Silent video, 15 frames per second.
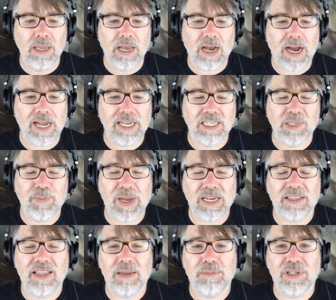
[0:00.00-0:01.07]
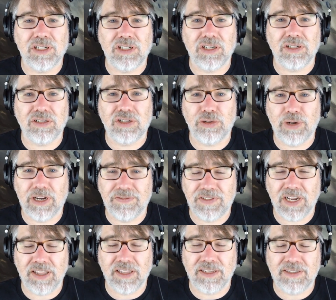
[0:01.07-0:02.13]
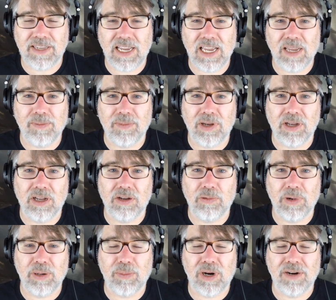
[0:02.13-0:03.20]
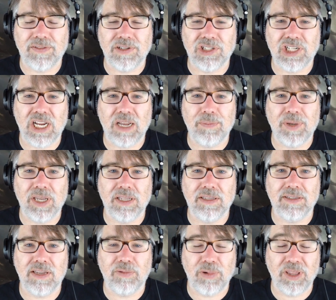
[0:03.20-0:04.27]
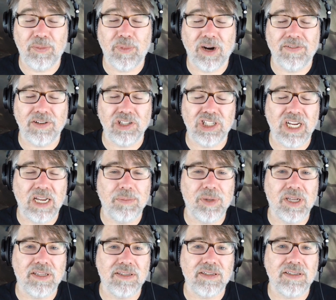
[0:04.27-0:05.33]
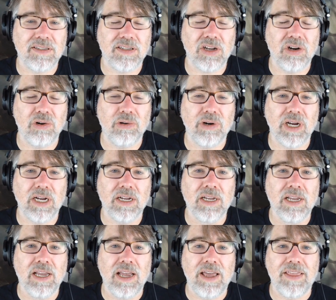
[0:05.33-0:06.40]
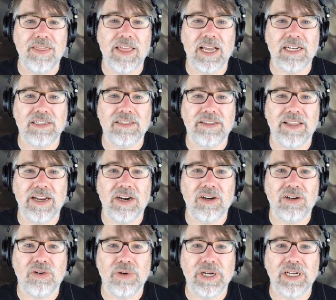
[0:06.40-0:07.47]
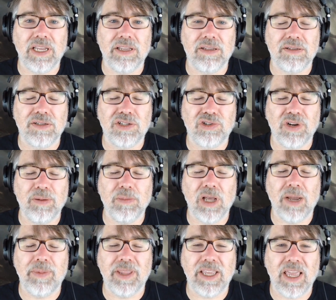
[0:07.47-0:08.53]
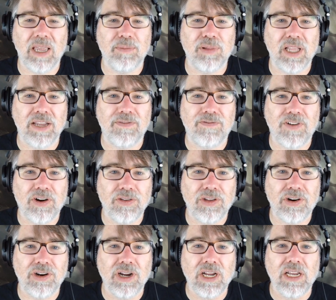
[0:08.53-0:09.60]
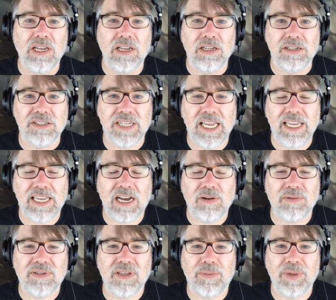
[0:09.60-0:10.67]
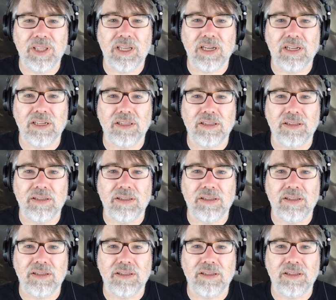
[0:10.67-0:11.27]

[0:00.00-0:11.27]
I expect them to have done the same with Marvel Champions, so that they're going to streamline the gameplay further, take out some of the,